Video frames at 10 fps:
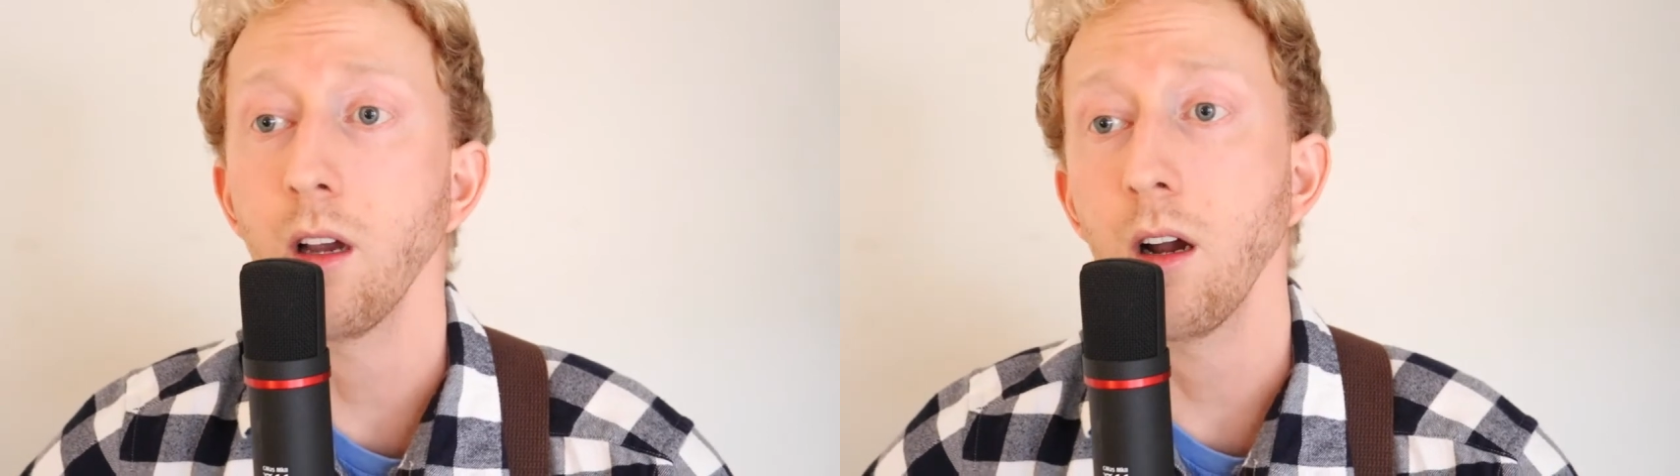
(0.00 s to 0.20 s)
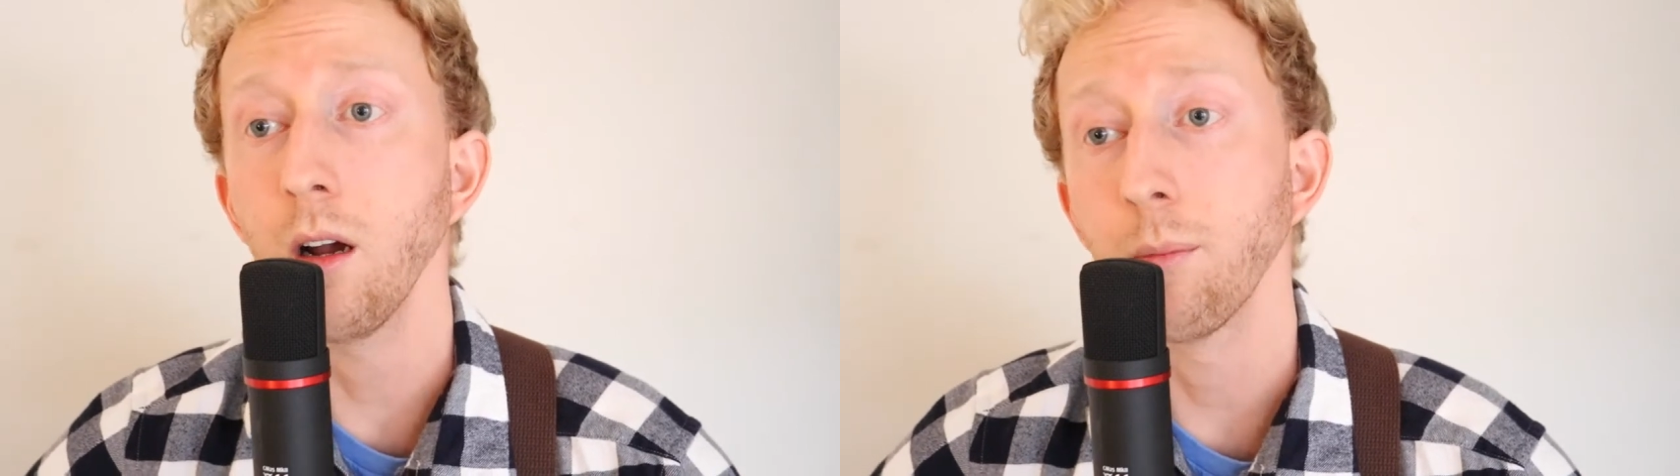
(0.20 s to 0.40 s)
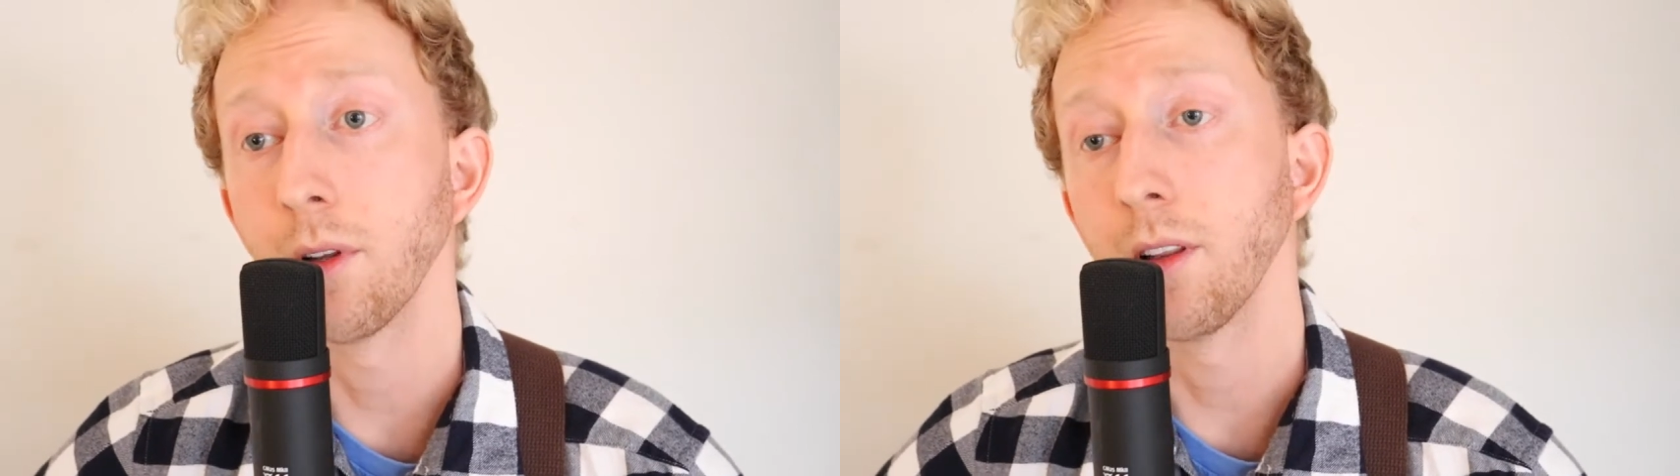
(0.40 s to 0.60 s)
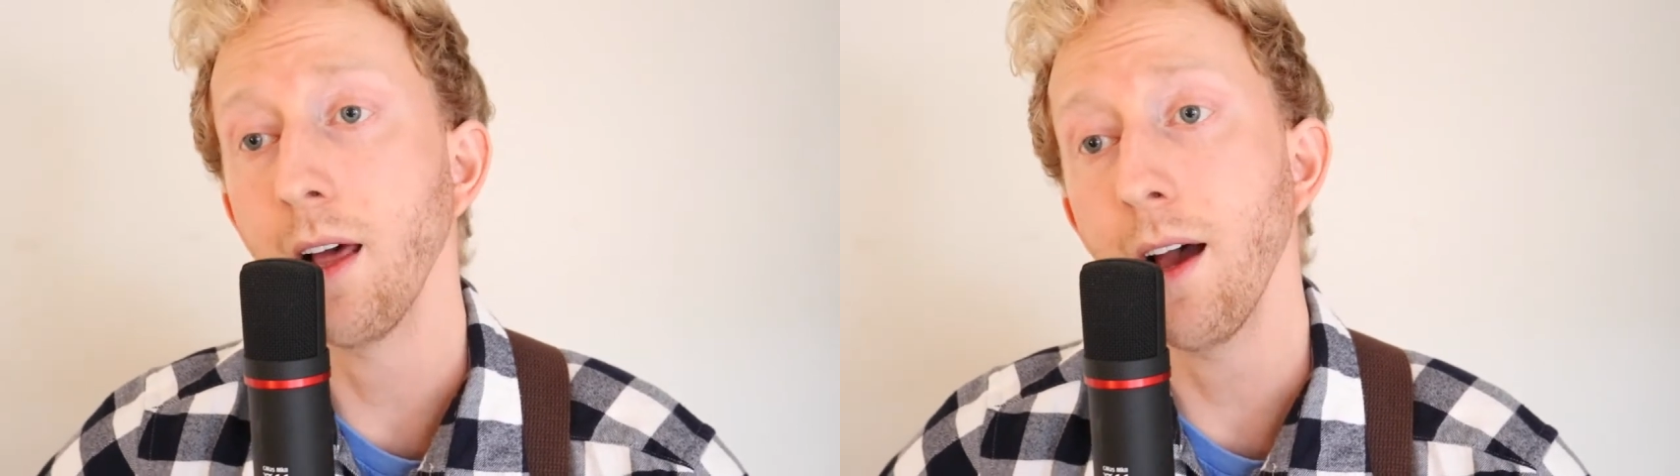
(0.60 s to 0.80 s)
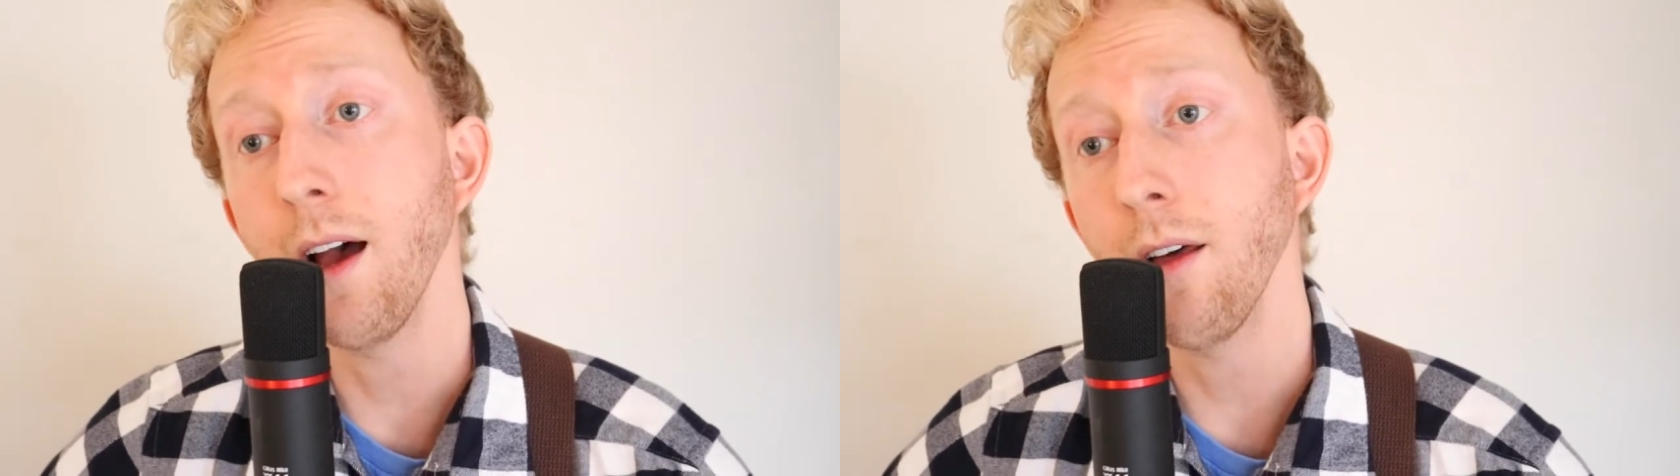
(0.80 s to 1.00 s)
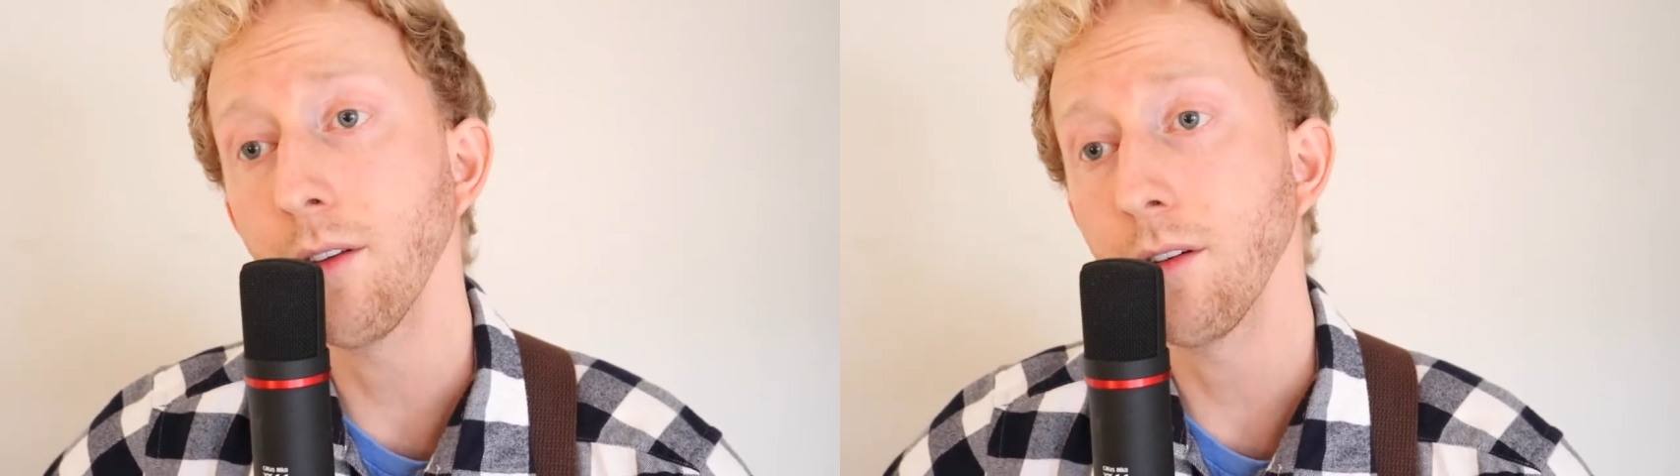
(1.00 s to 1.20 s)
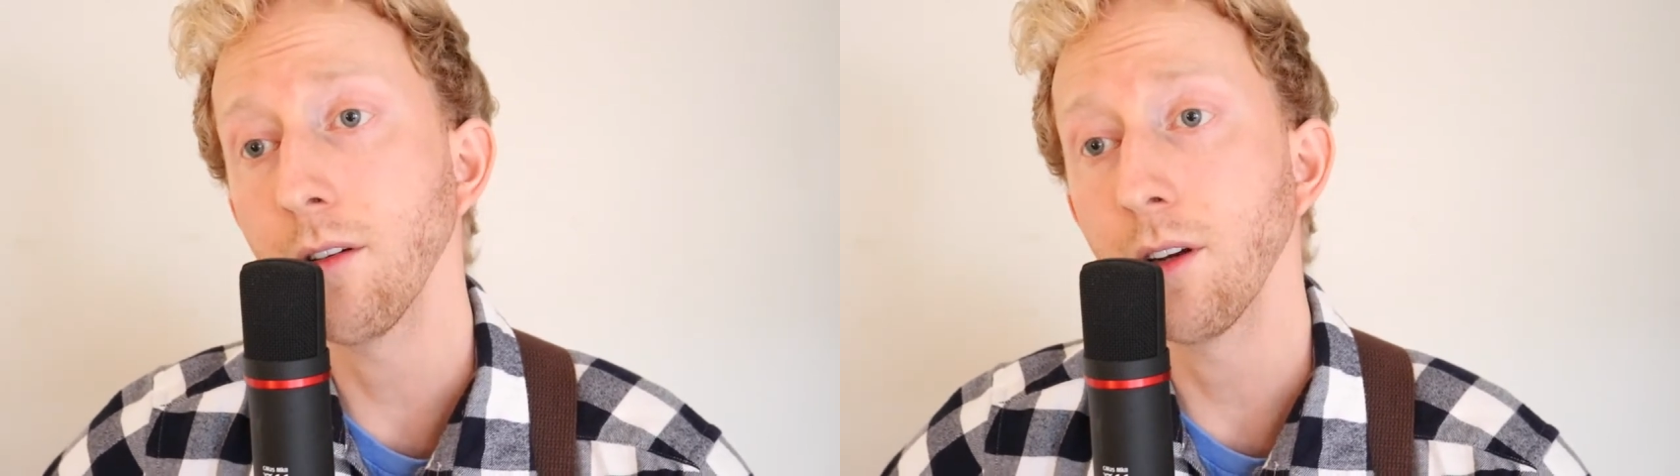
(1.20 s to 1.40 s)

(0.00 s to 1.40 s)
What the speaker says: up a lather.